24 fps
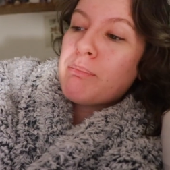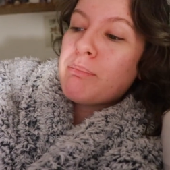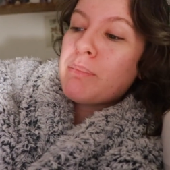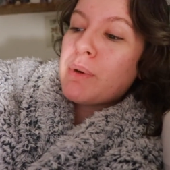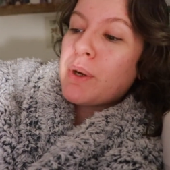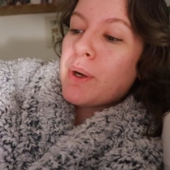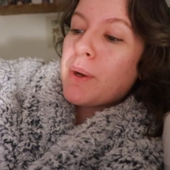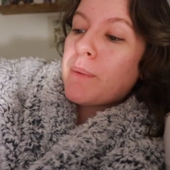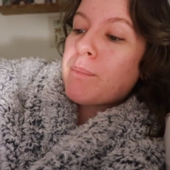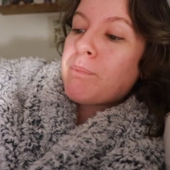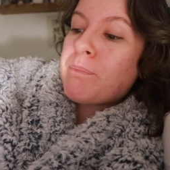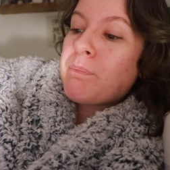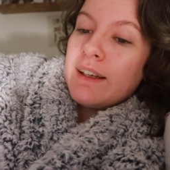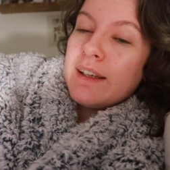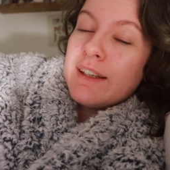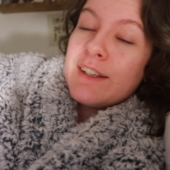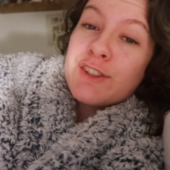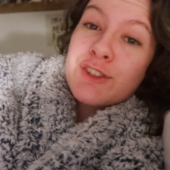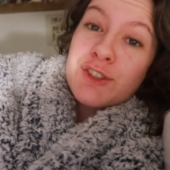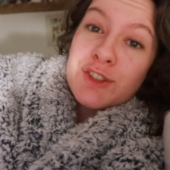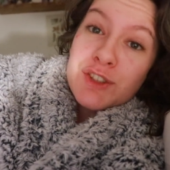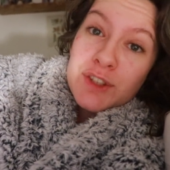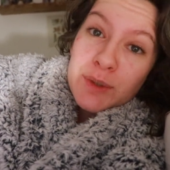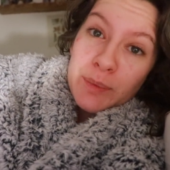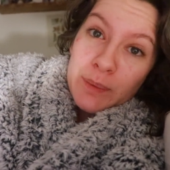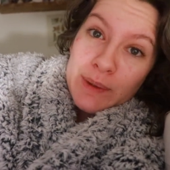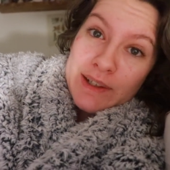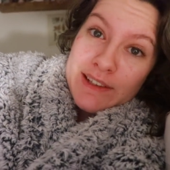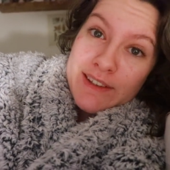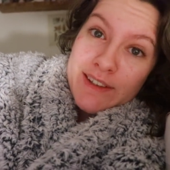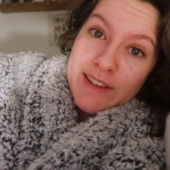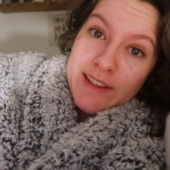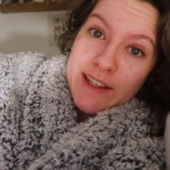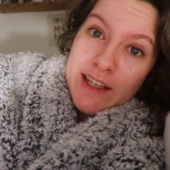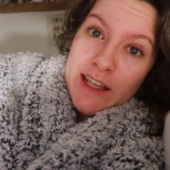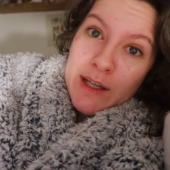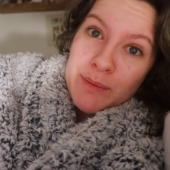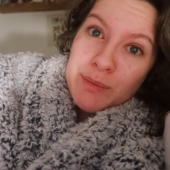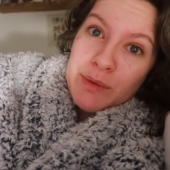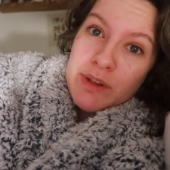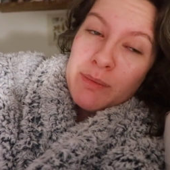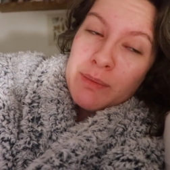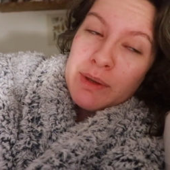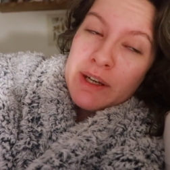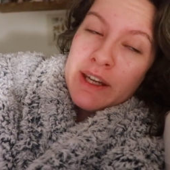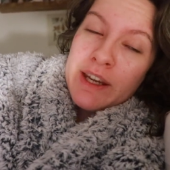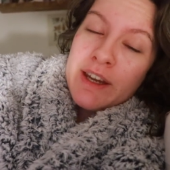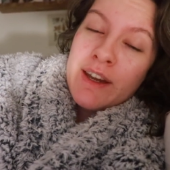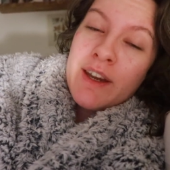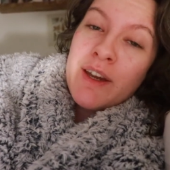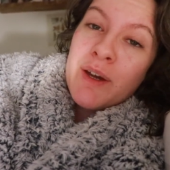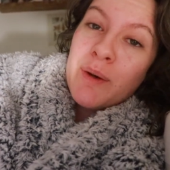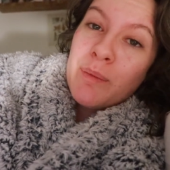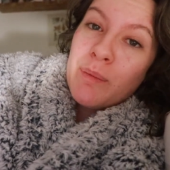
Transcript: But it's just a waiting game at the minute.